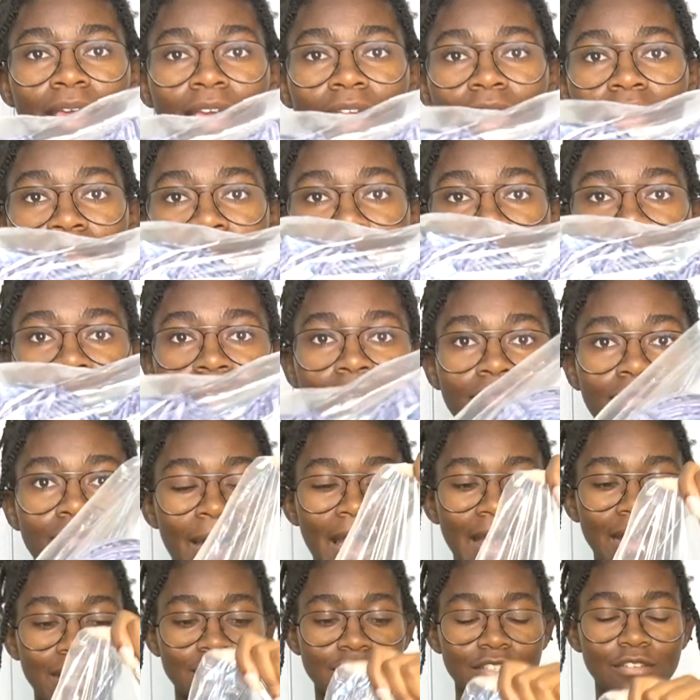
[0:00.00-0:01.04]
in
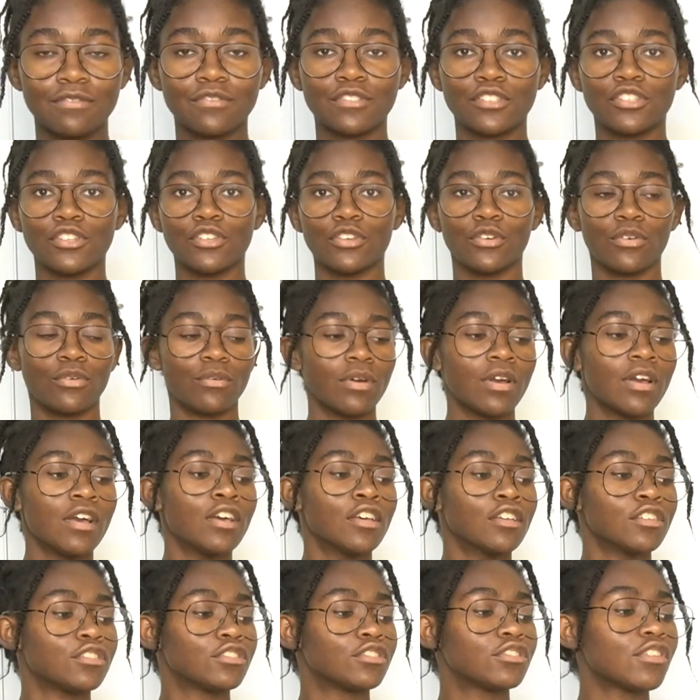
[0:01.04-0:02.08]
packs of 2.
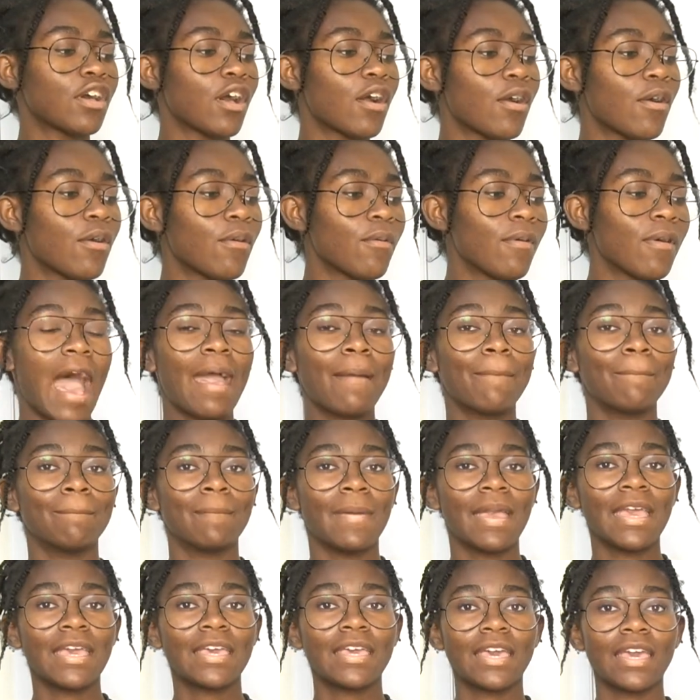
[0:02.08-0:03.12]
So I'm
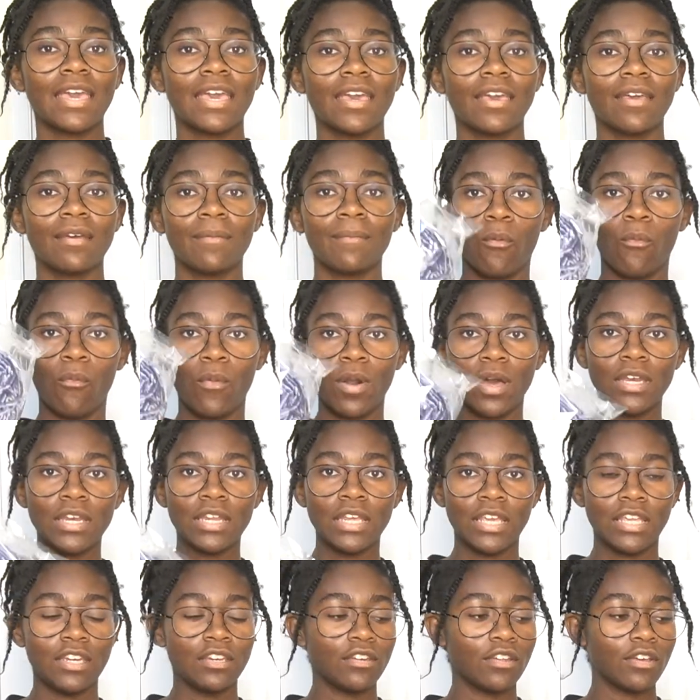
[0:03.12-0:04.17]
making 1
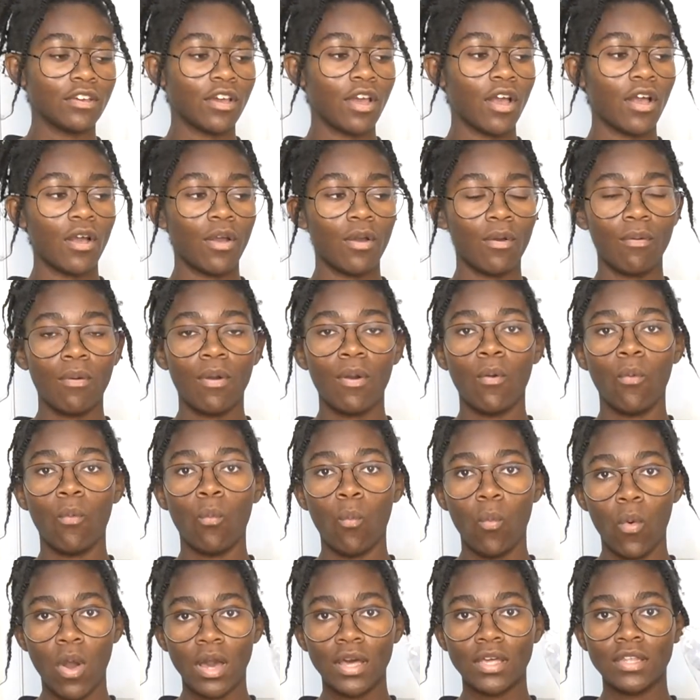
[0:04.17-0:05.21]
Indigo,
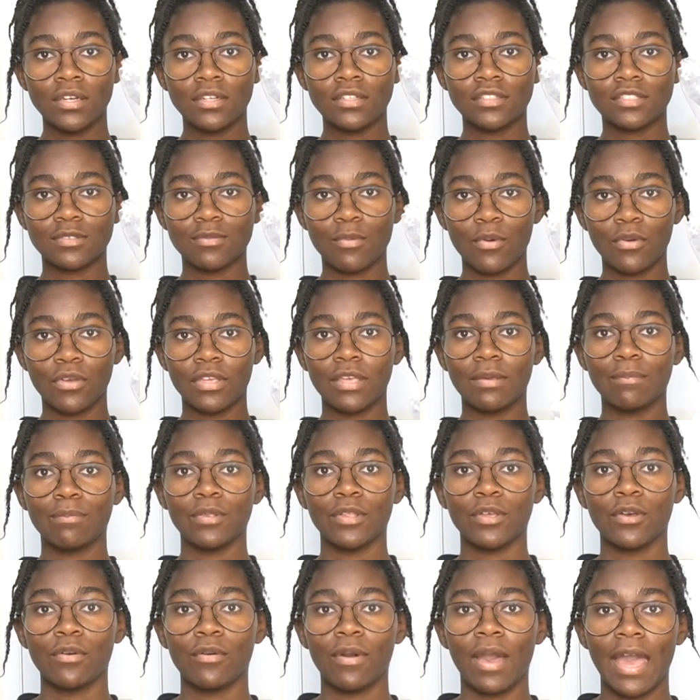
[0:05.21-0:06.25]
1 Smoky
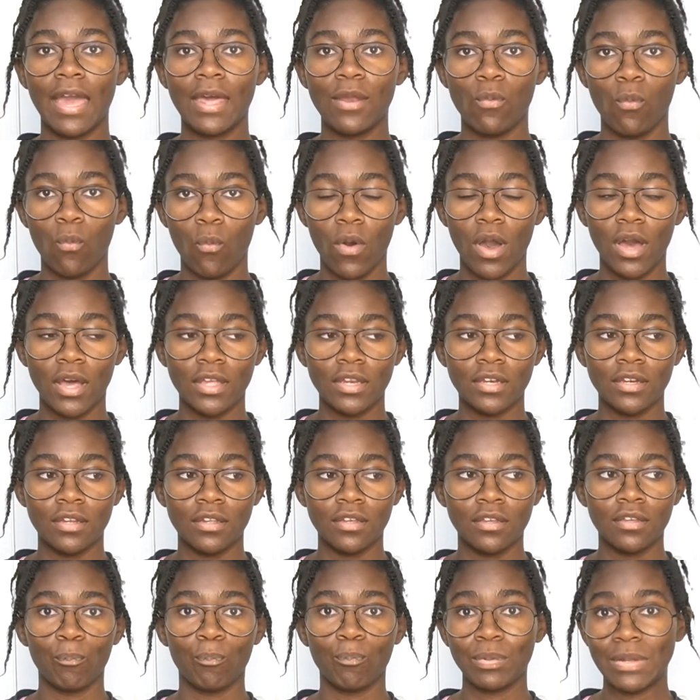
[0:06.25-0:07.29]
Blue, and 1
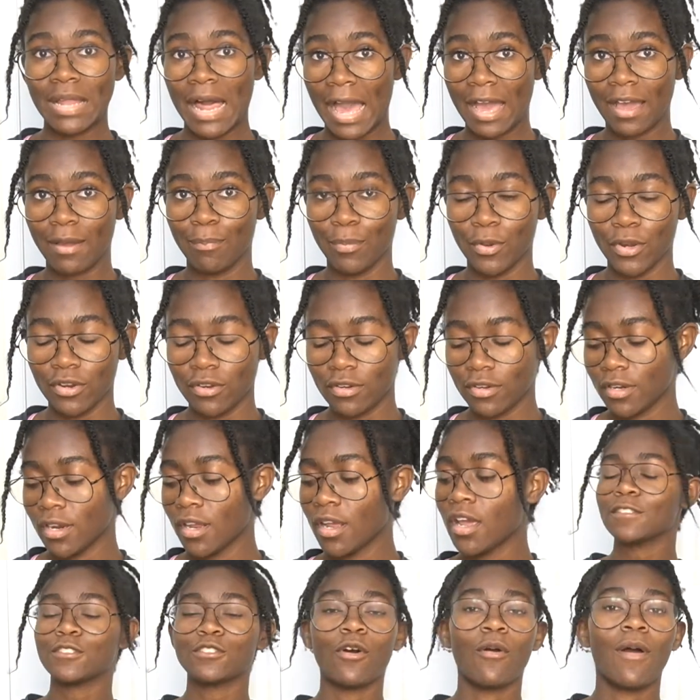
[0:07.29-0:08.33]
Blackbird.
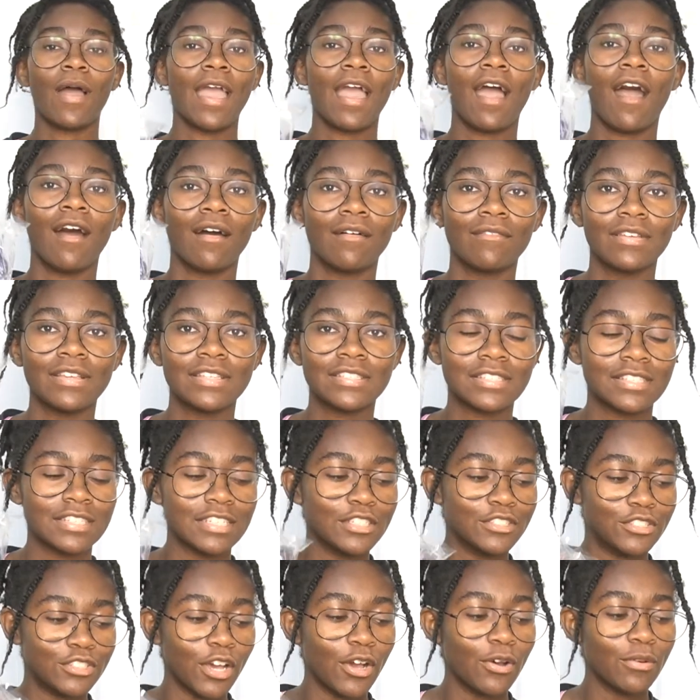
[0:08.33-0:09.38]
So I obviously
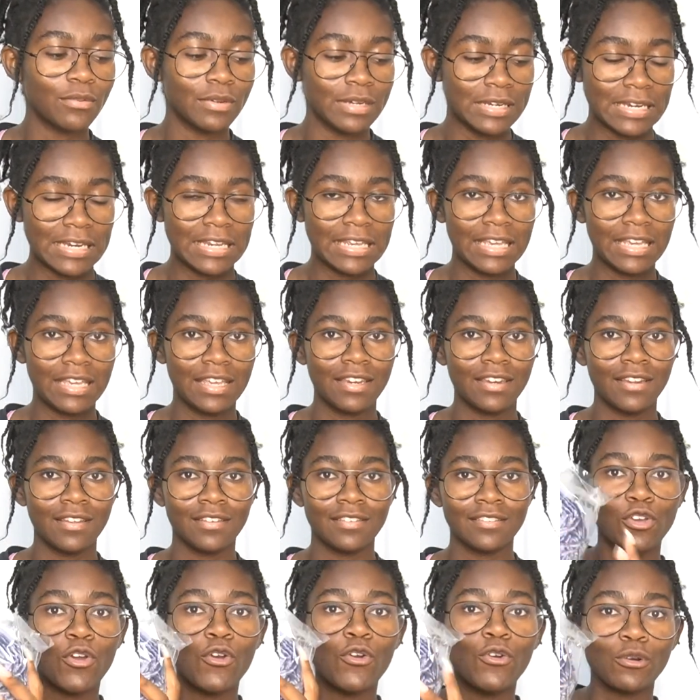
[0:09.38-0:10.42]
don't need
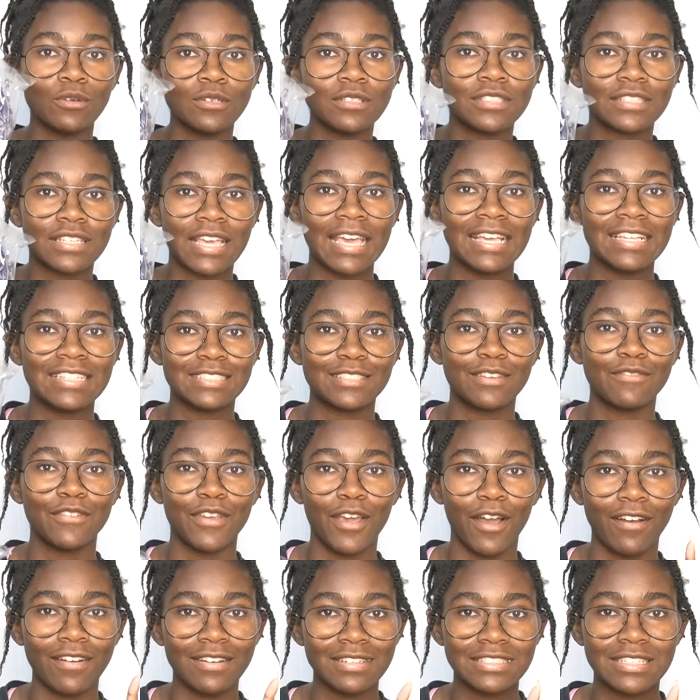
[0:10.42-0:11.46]
2 skeins of
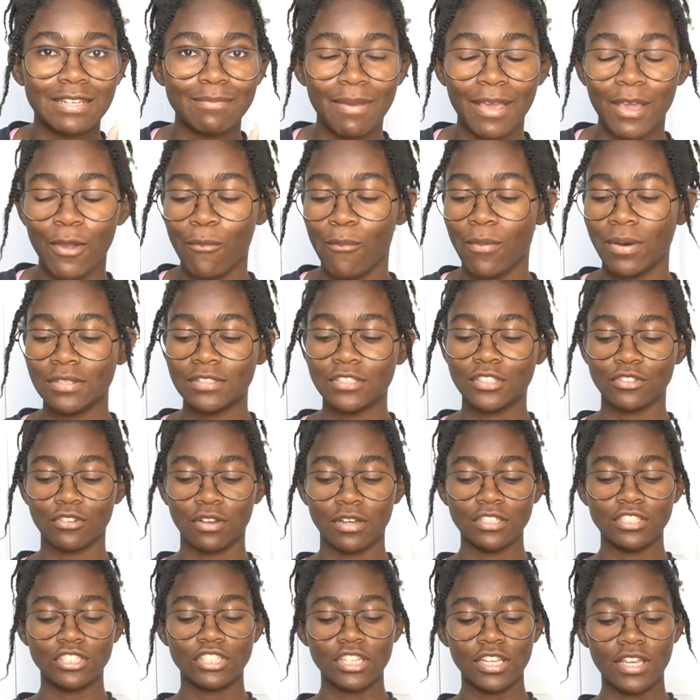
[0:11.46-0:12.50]
yarn to make 1
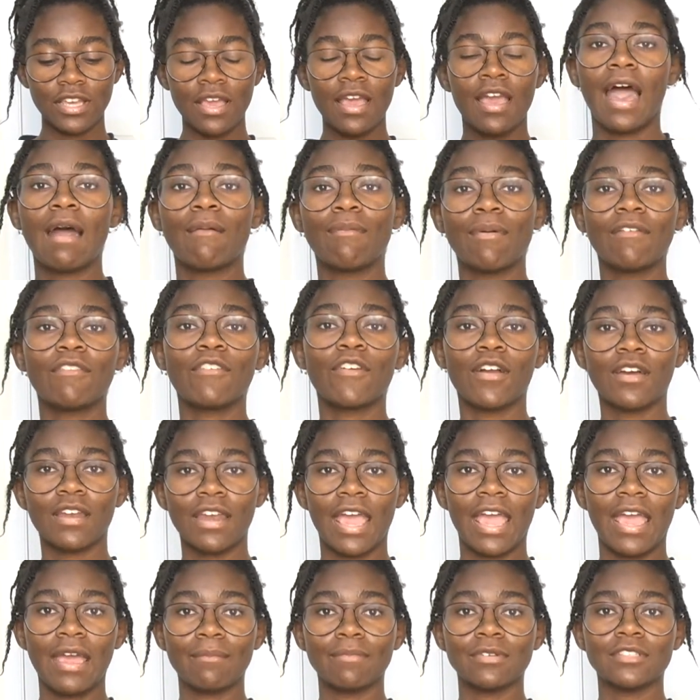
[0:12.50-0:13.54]
scrunchie. However, on
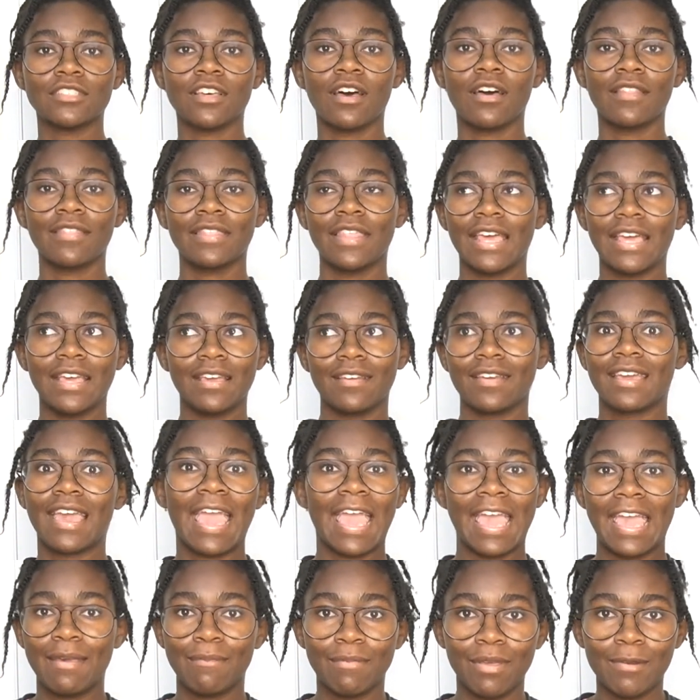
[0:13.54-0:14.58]
Amazon, they
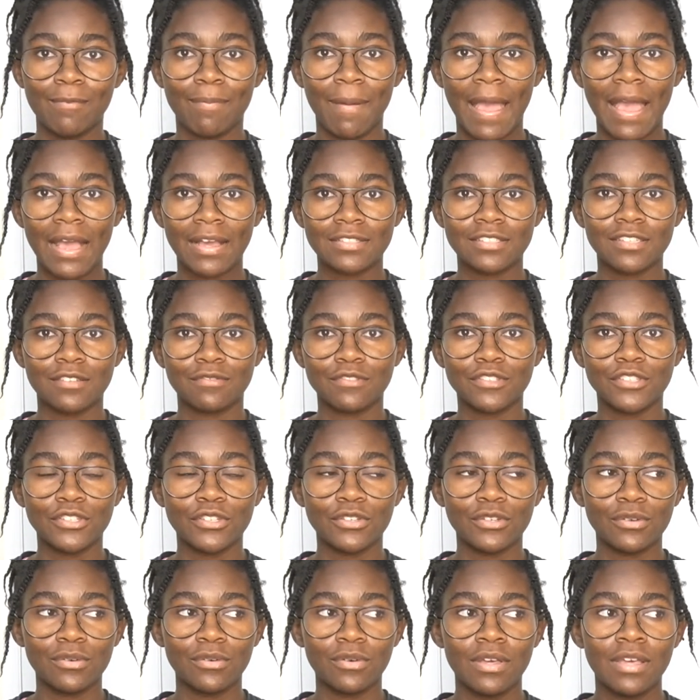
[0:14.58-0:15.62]
came in packs of
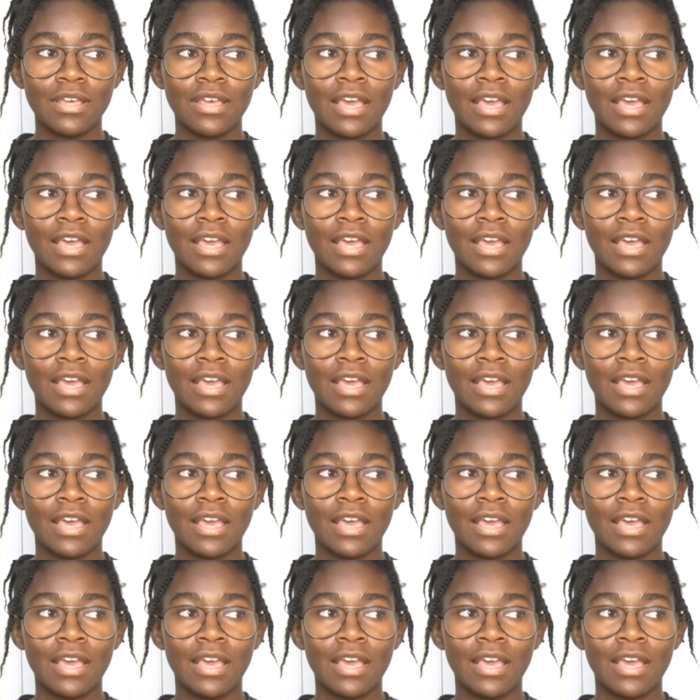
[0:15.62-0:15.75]
2,